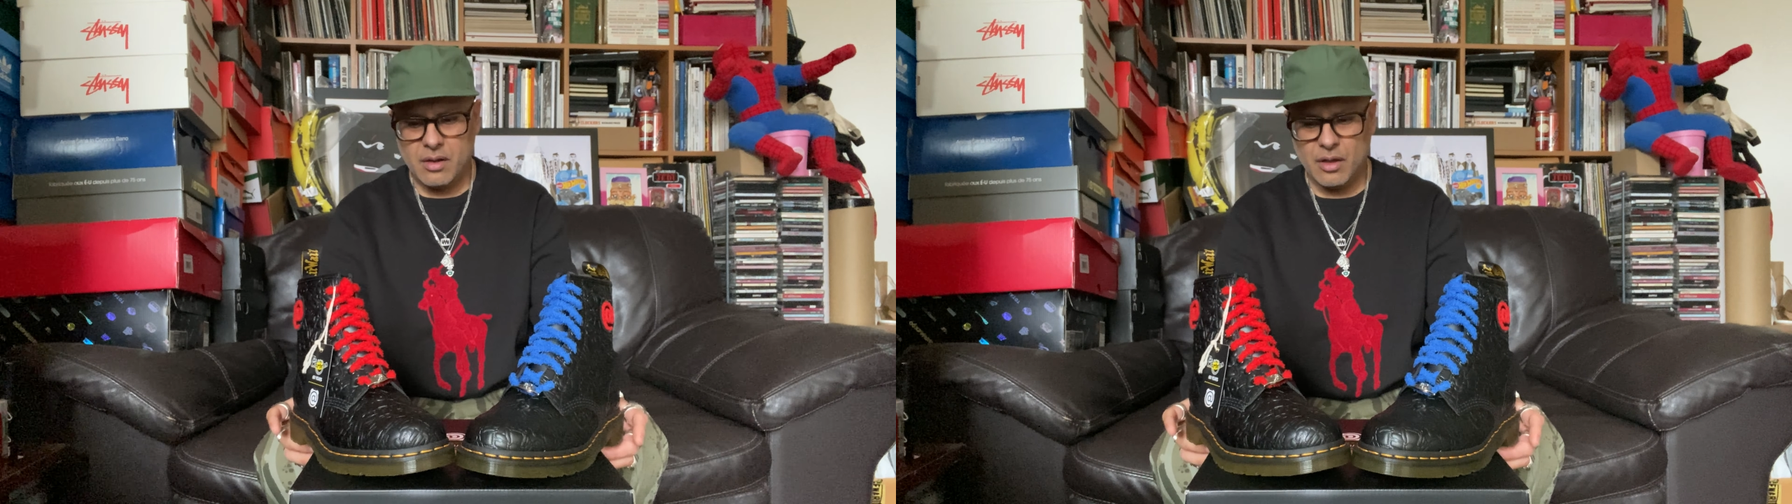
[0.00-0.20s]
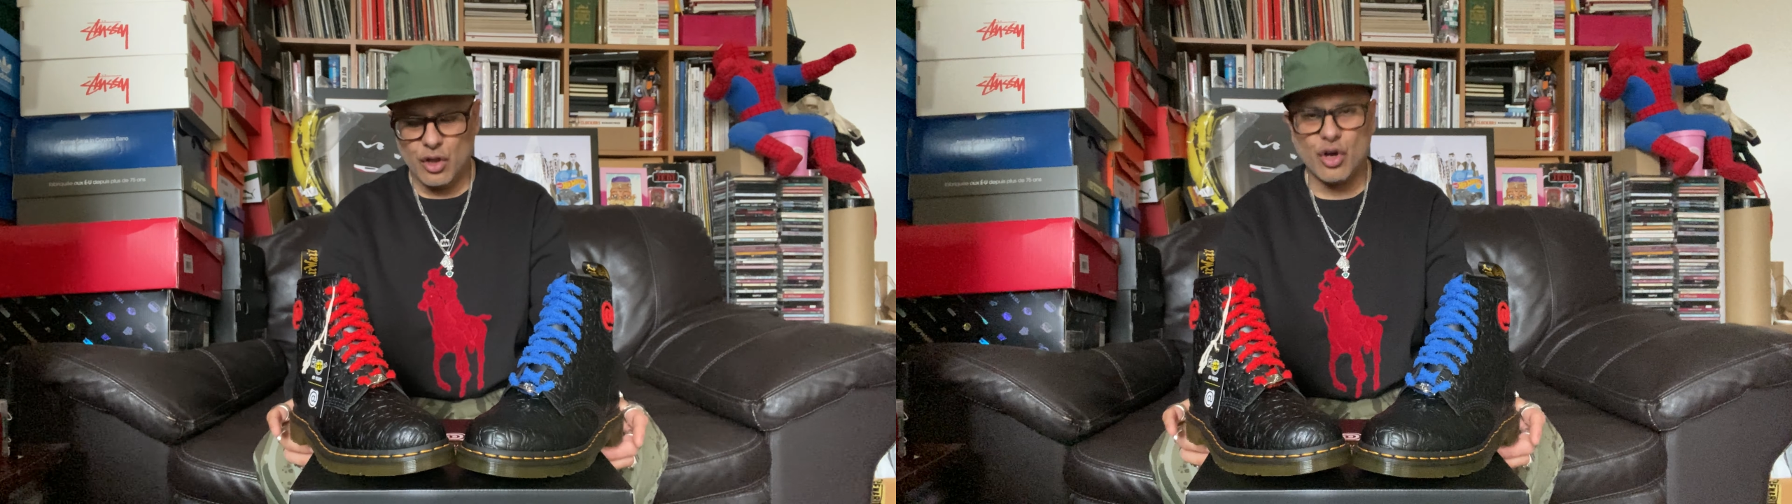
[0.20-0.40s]

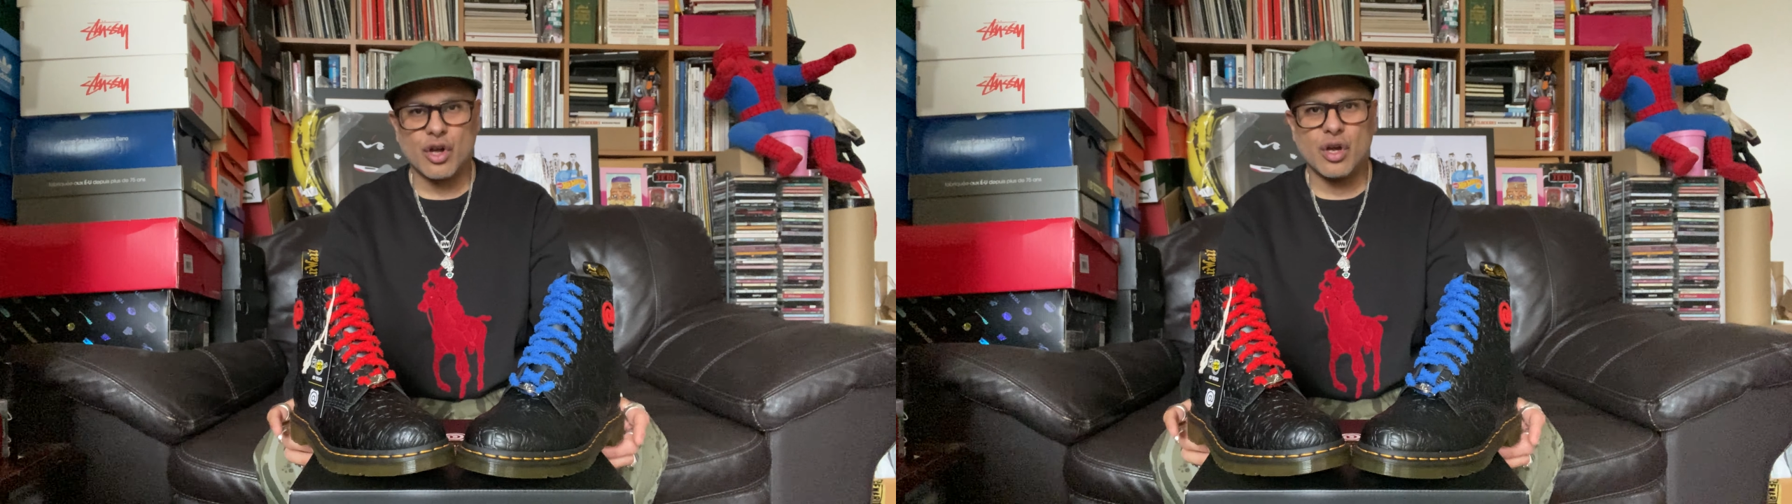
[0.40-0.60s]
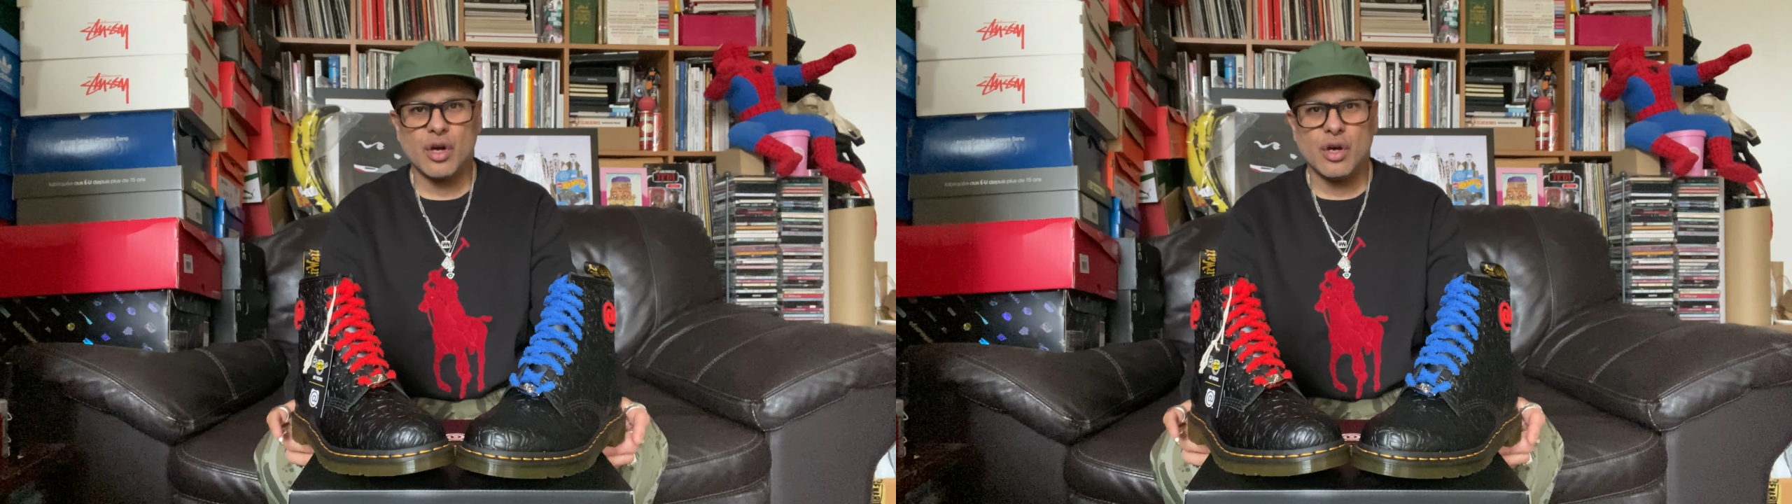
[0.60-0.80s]

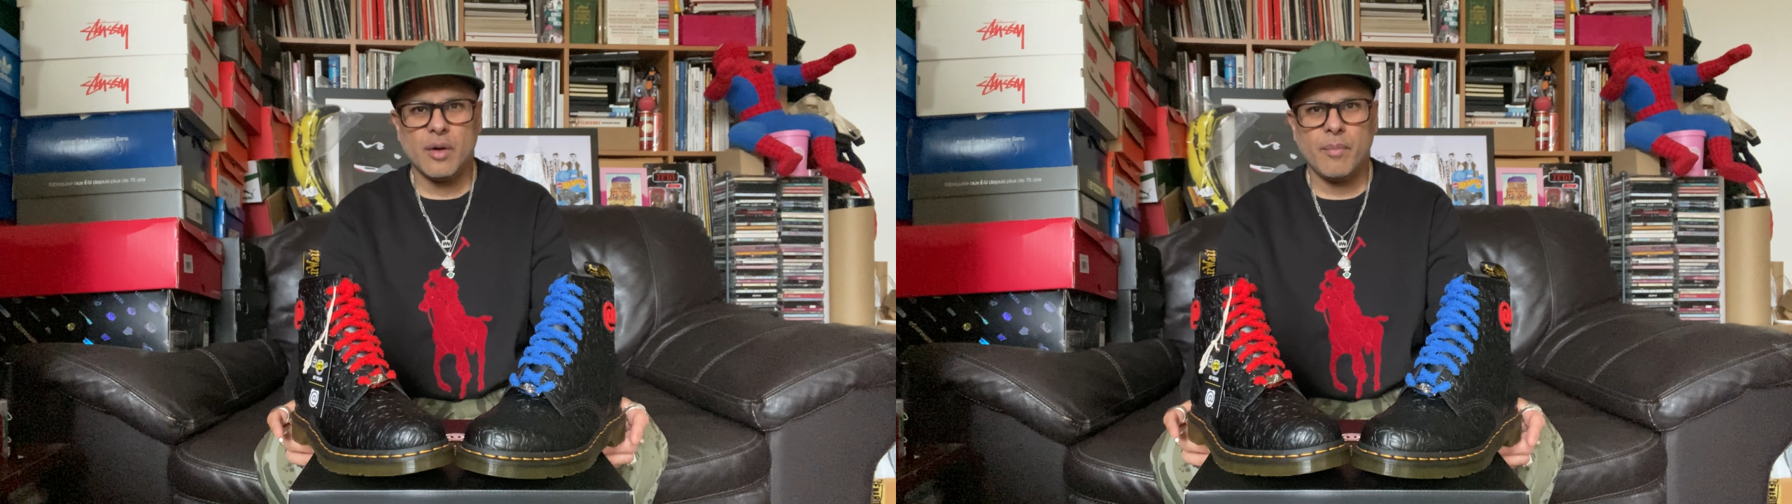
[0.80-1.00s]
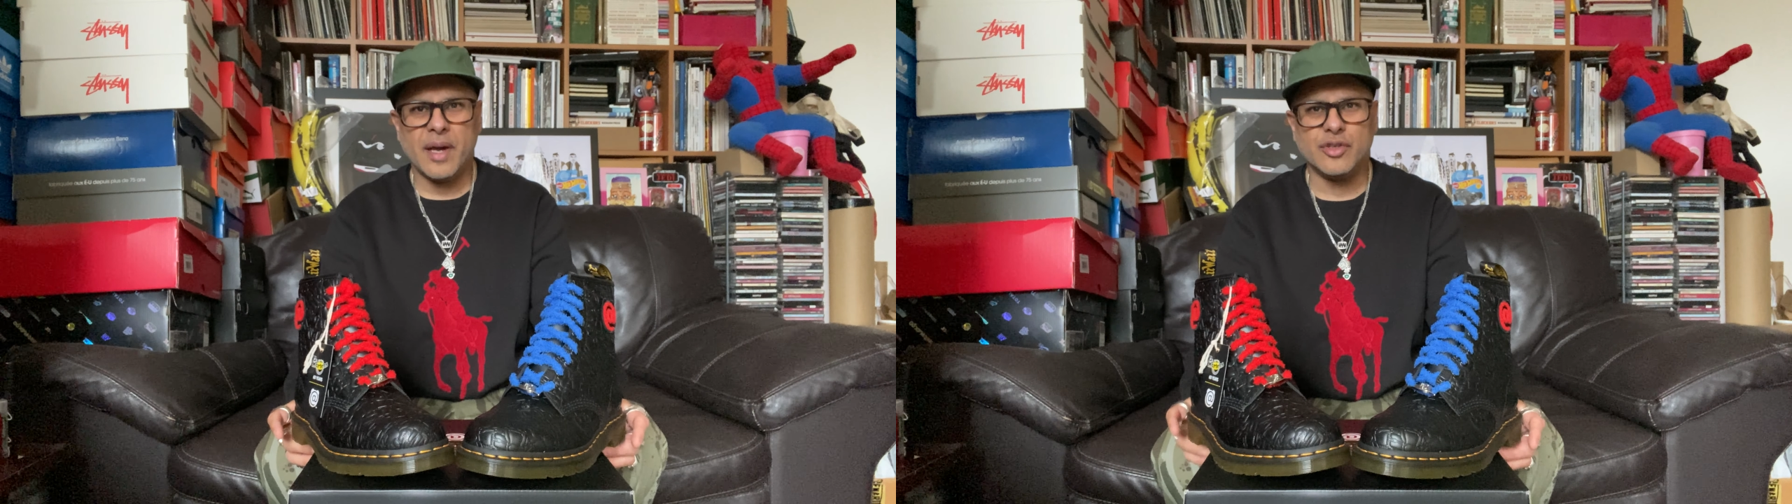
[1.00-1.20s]
look,
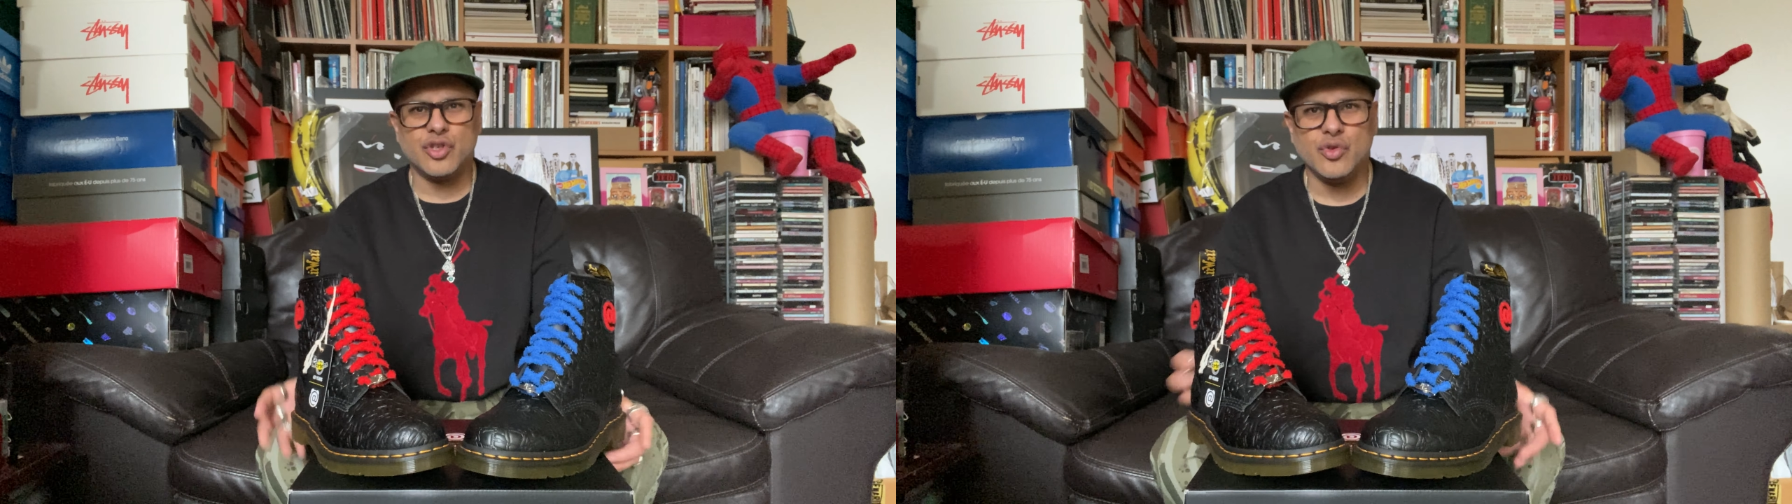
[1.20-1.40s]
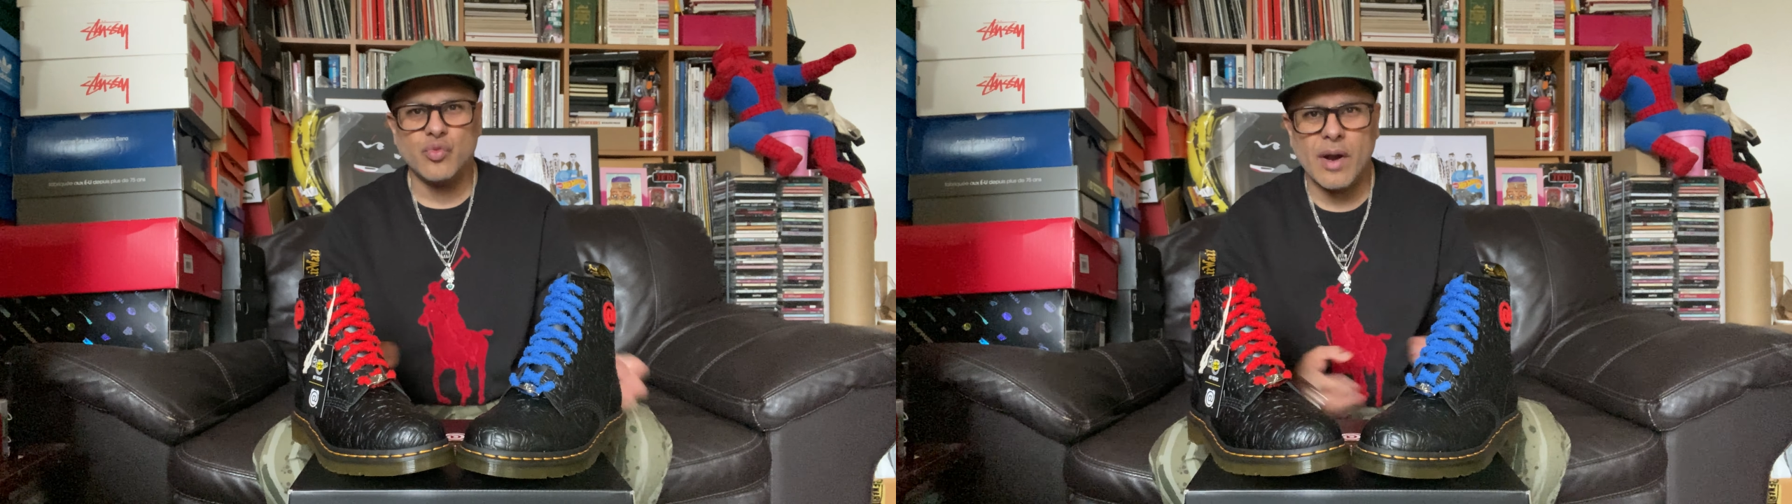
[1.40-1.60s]
pay
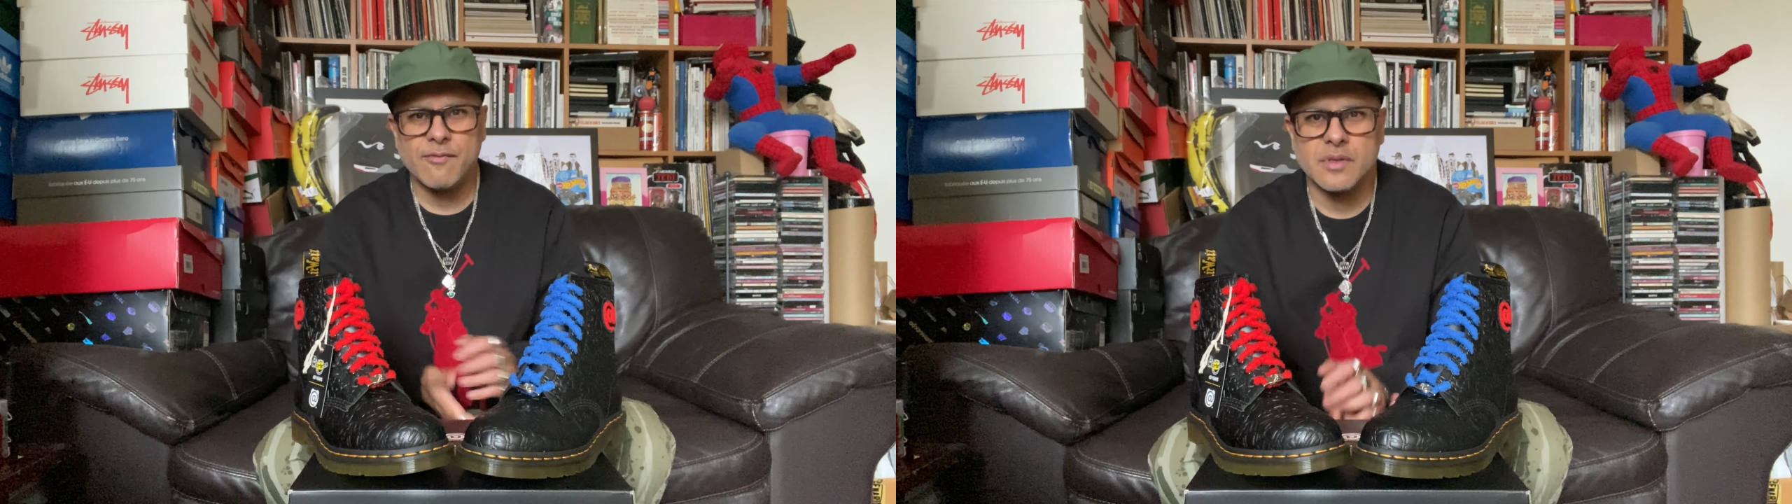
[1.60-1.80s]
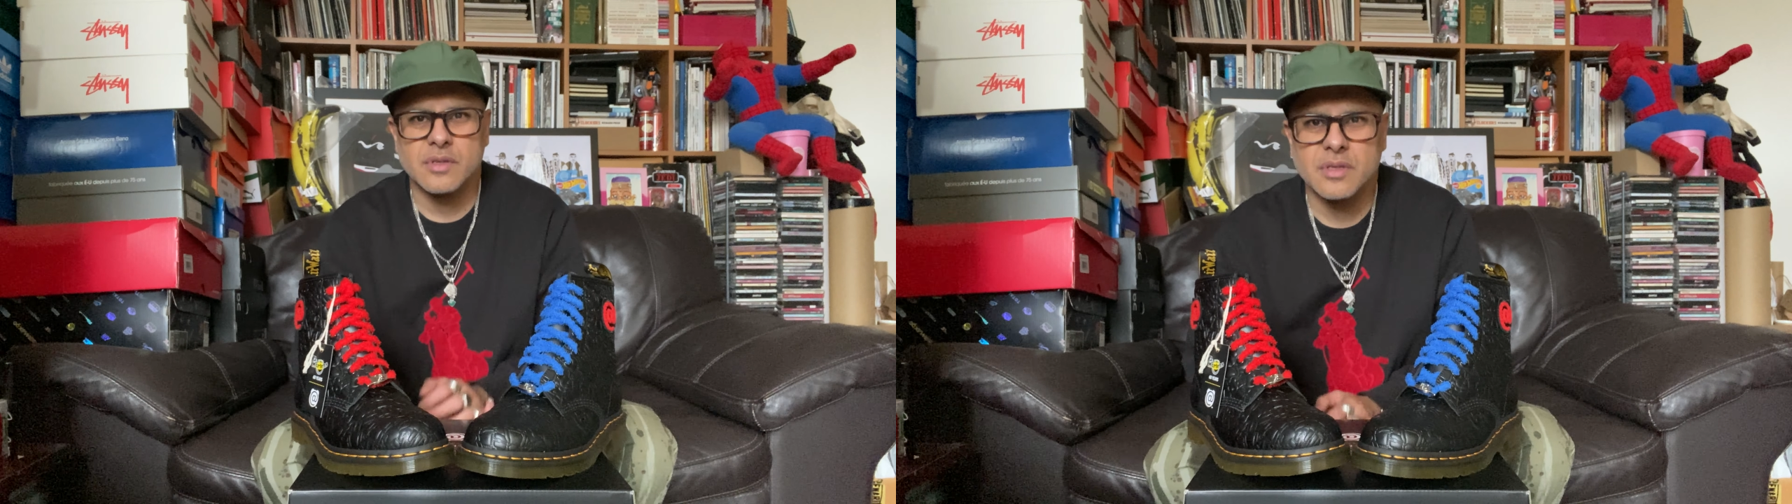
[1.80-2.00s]
due
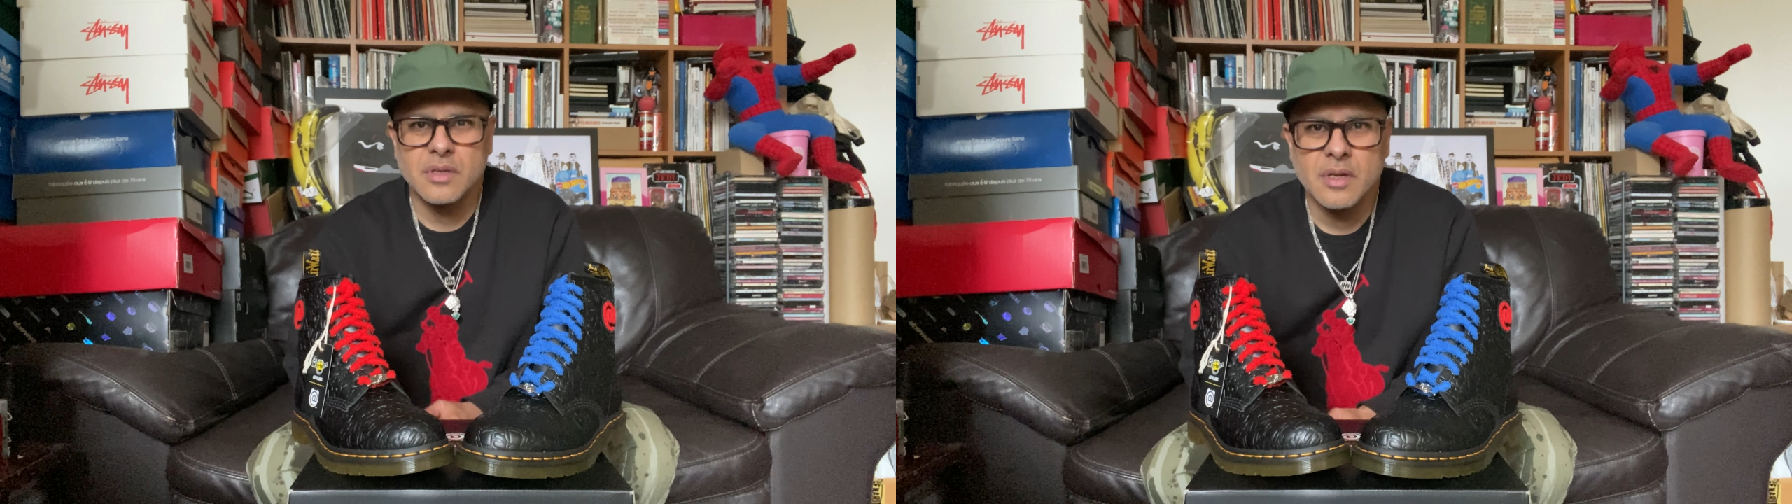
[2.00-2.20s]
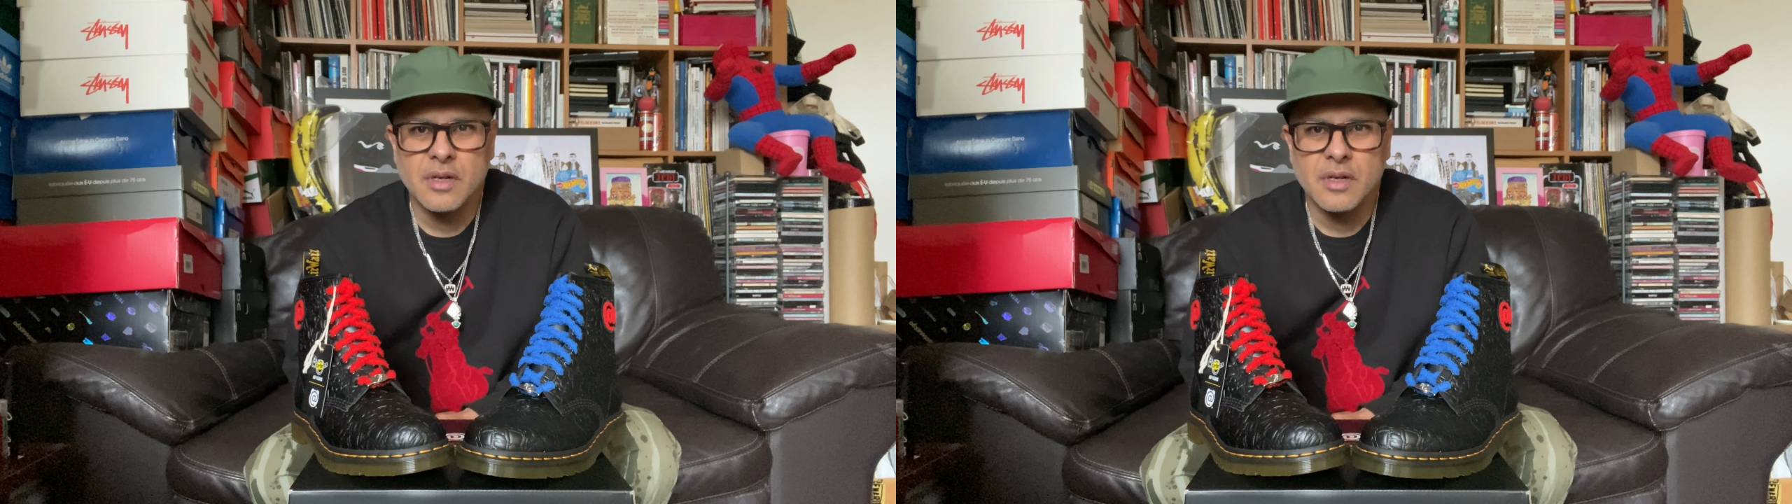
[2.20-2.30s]
reverence